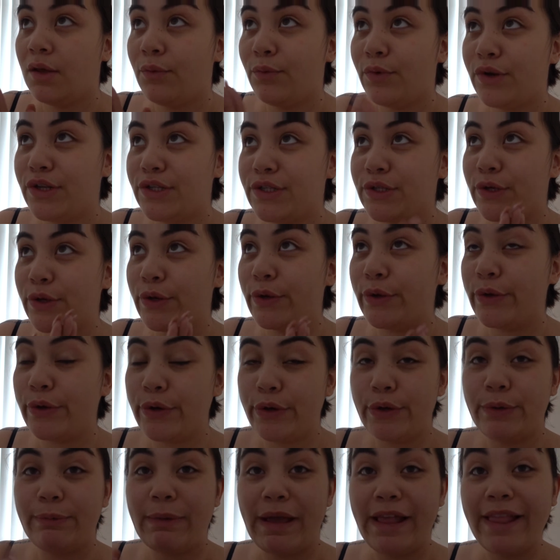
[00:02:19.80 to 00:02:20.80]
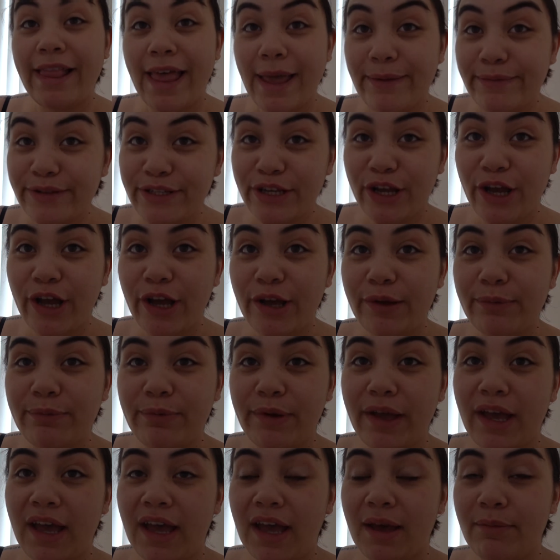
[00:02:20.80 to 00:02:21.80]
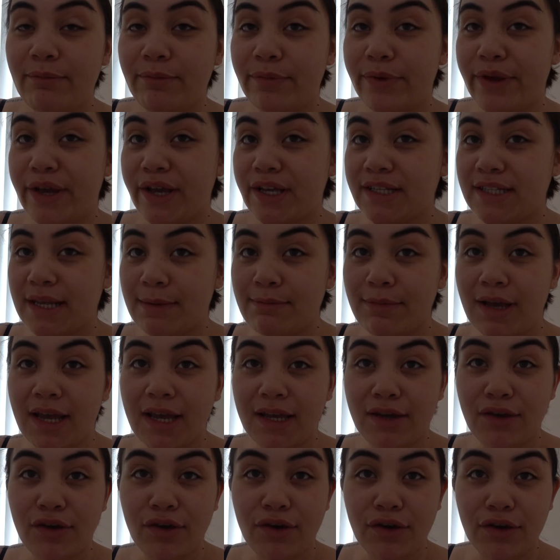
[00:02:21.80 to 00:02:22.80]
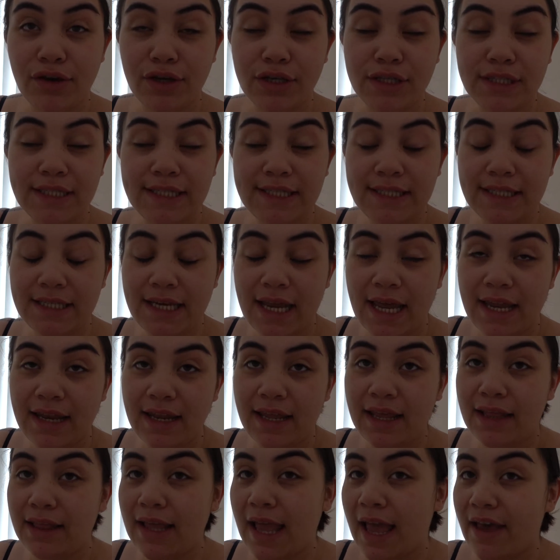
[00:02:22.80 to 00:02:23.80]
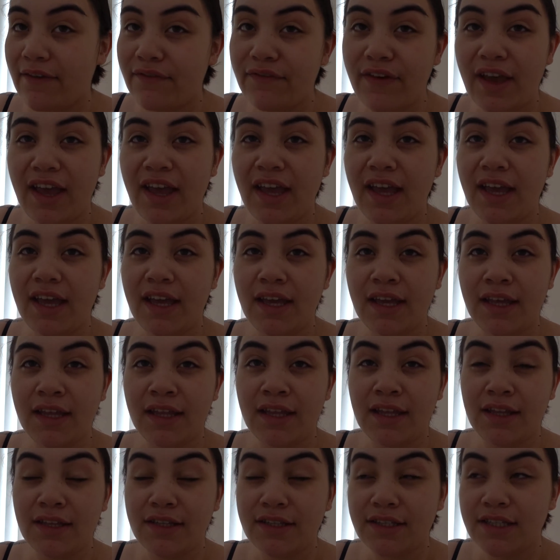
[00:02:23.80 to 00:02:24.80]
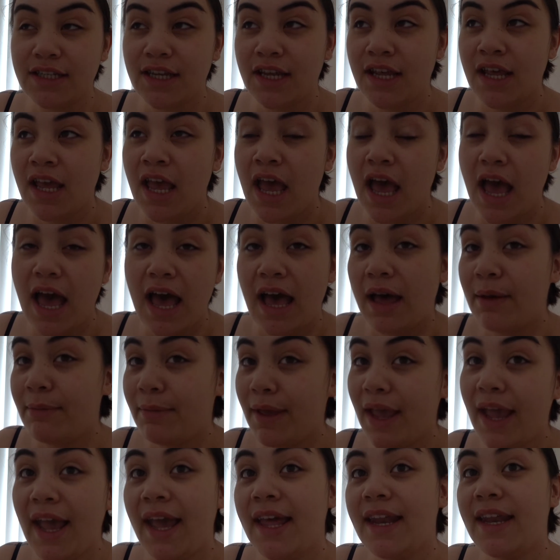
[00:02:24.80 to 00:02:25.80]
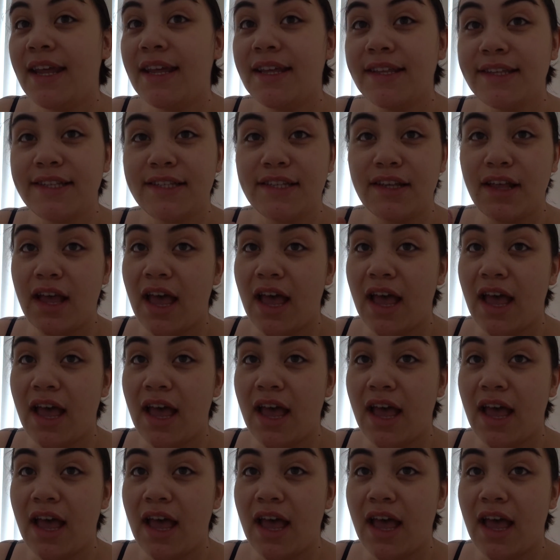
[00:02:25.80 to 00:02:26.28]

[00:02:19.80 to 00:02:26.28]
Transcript: what is it called? My laptop, because I might go sit at a cafe and edit.